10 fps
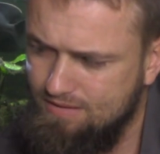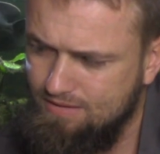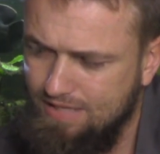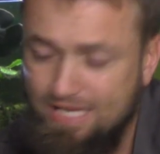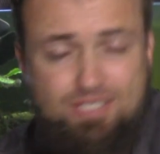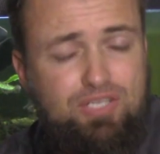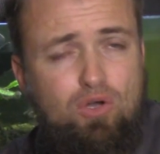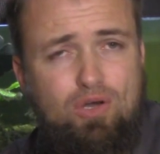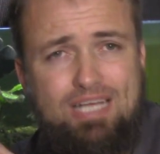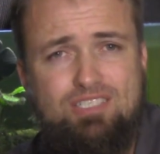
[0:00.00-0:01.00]
the SD
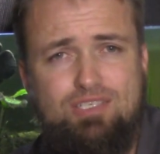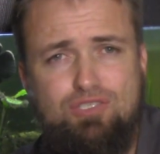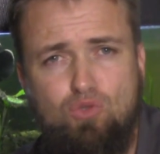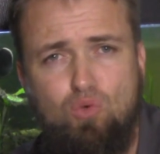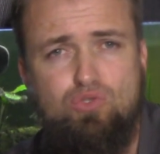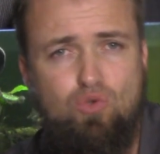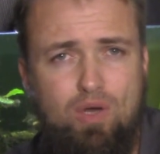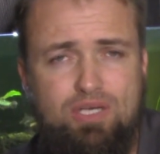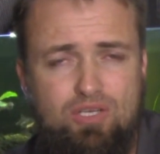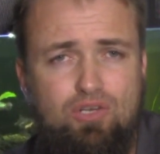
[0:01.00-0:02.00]
card actually stores
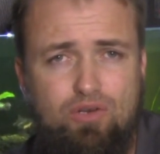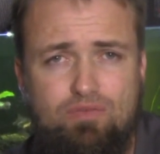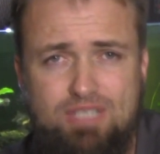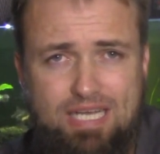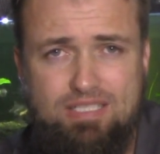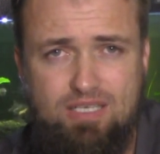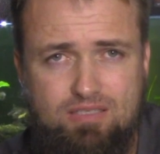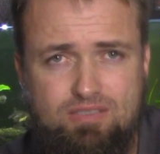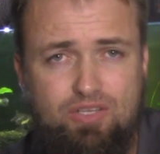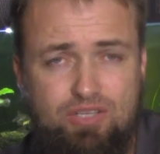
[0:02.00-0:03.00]
quite a lot of data
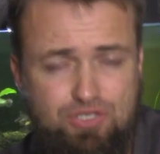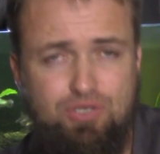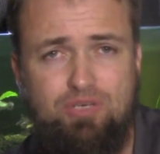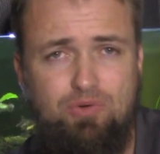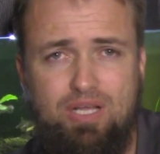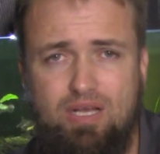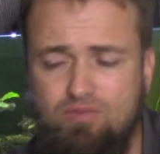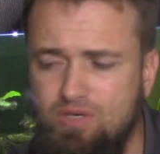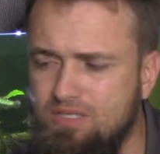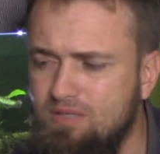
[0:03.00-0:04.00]
so that you can
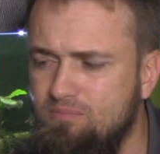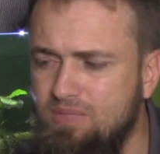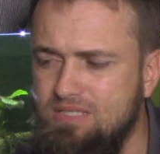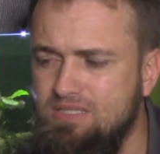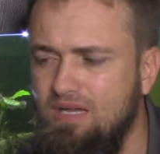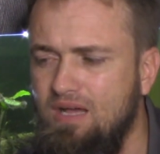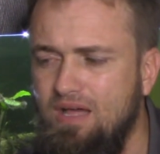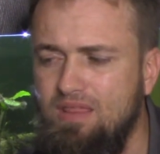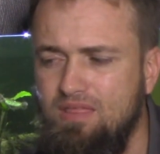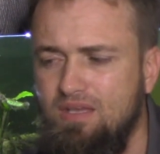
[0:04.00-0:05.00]
recover it. But
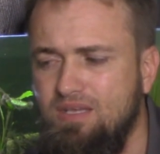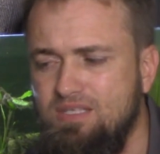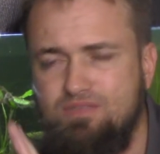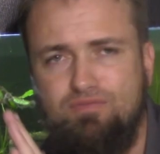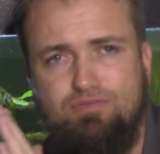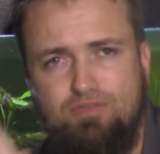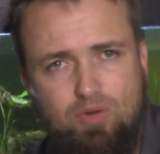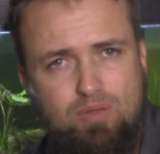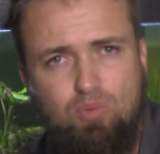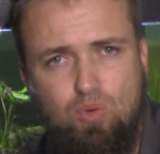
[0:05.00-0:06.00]
I think it's
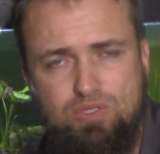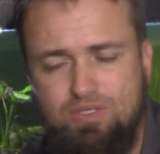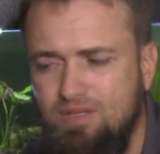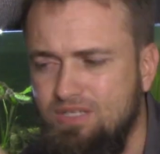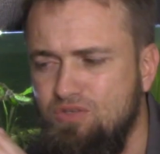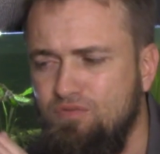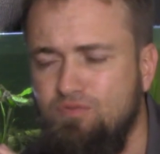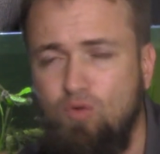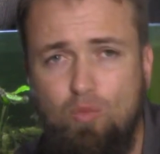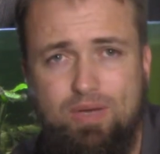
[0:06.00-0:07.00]
very important that you
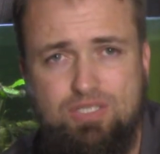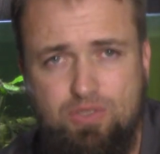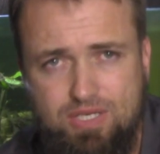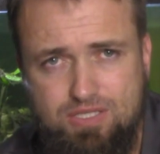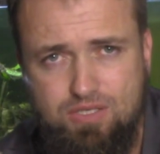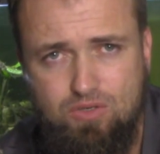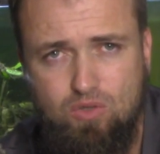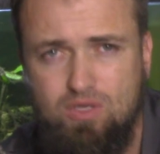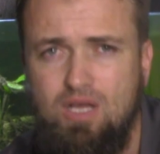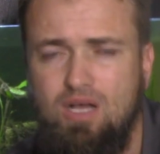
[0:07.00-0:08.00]
format your SD
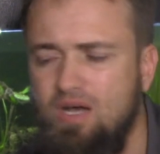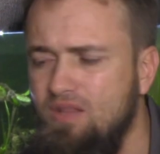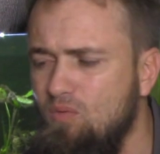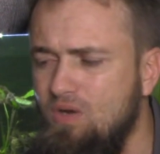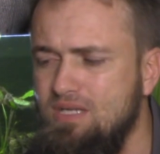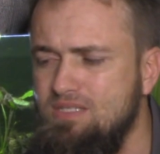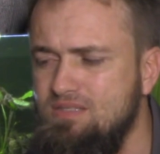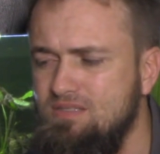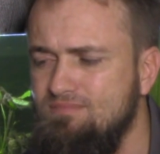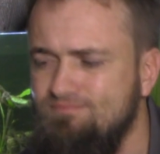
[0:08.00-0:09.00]
card,
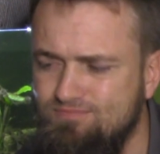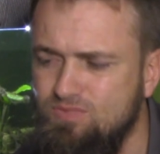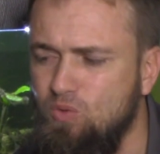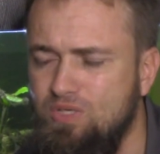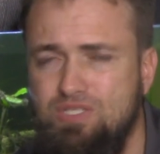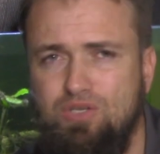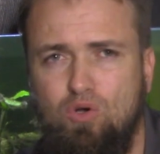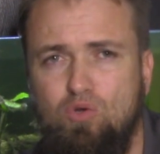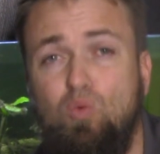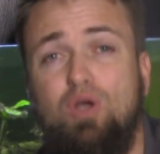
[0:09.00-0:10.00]
otherwise your SD
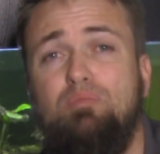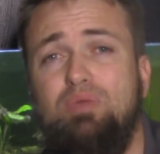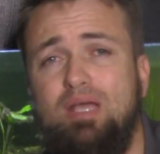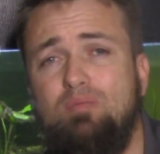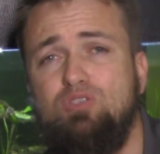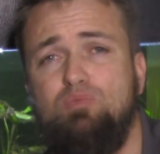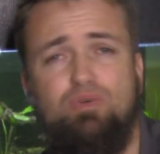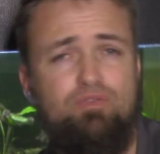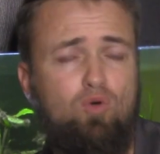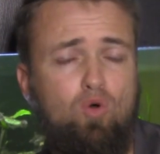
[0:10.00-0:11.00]
card won't be able to
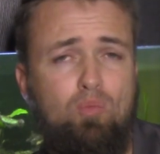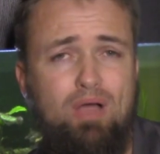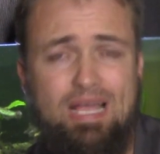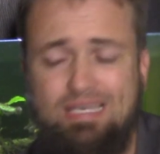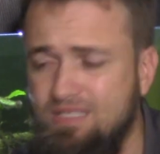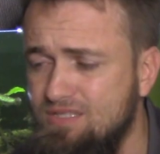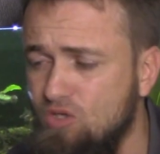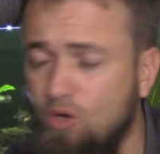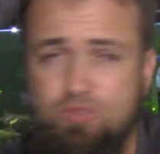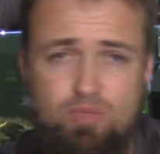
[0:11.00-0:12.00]
perform at its
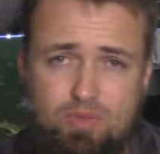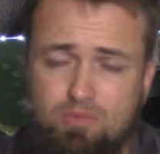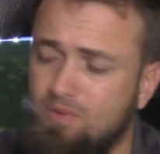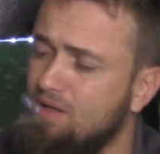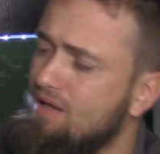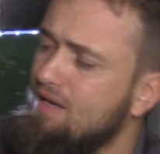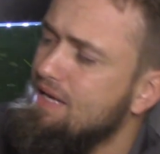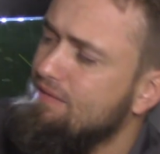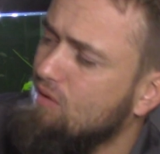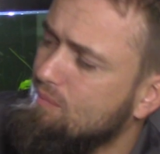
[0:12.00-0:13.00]
optimal
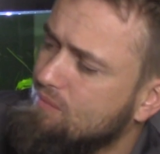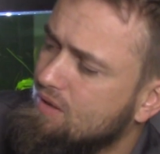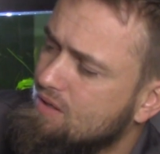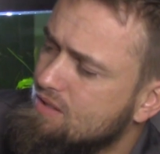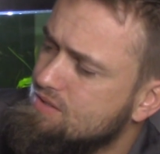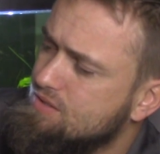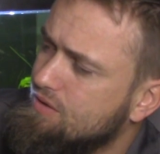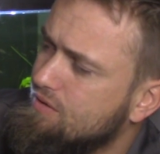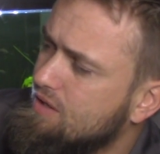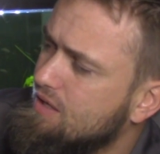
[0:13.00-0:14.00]
level.
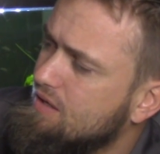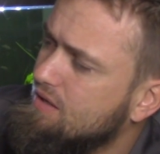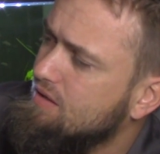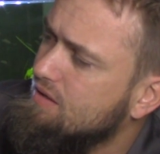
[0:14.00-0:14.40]
So then